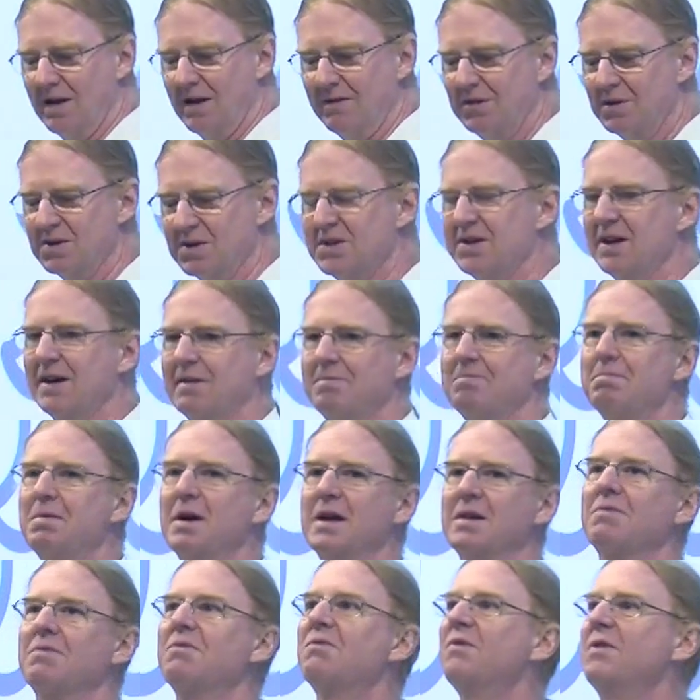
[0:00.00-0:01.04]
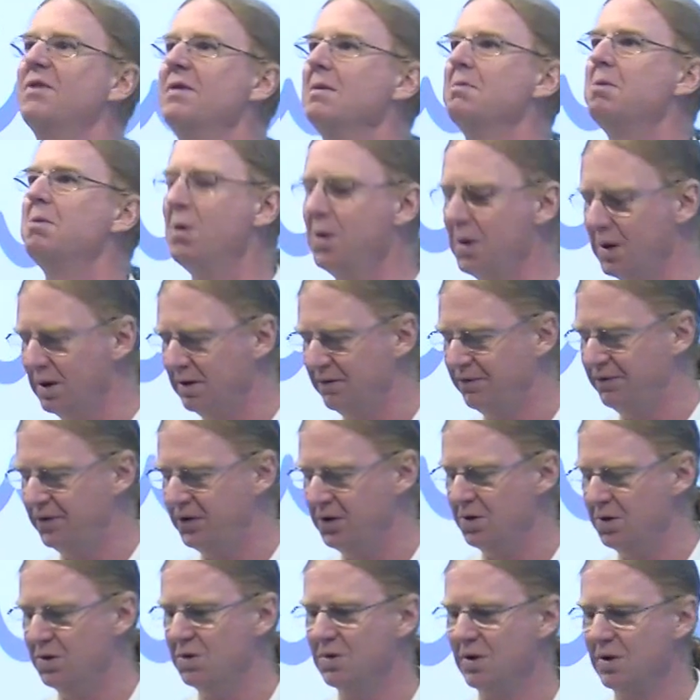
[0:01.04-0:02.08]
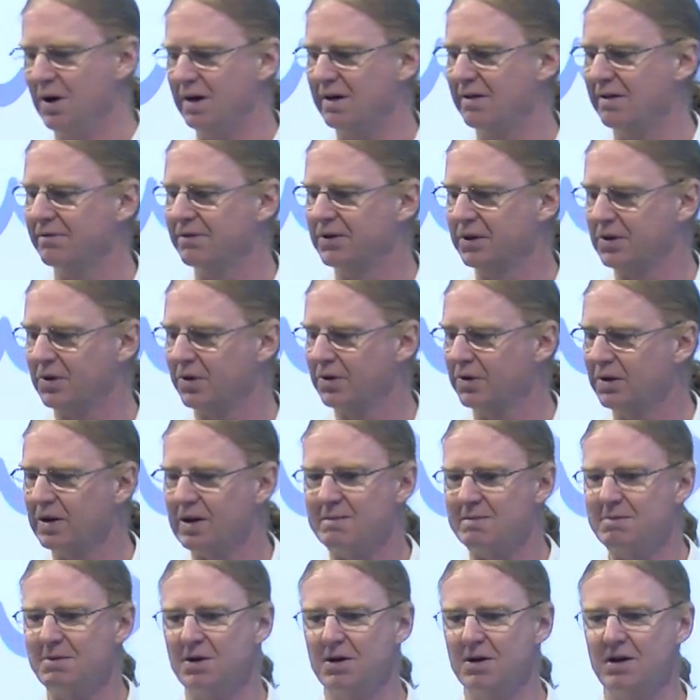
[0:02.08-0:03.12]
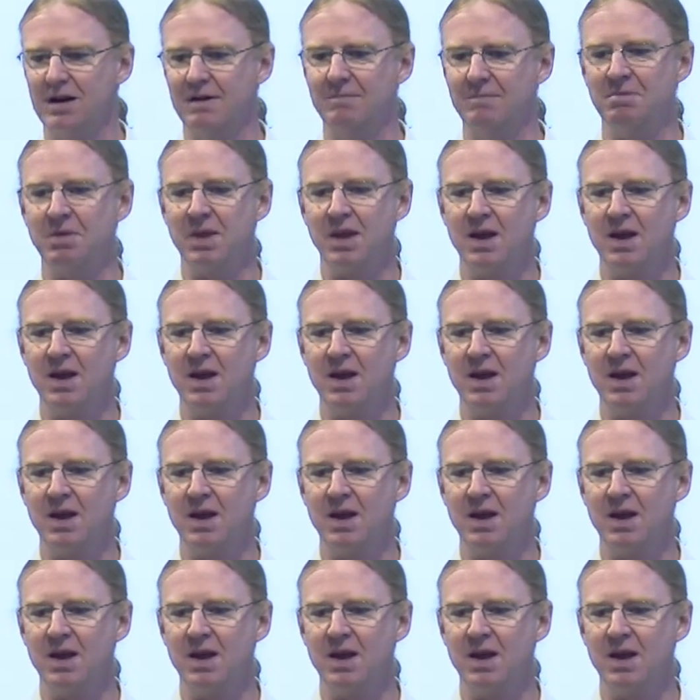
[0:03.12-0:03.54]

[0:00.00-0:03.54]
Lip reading: of new stuff, but from the point of view of the kernel community,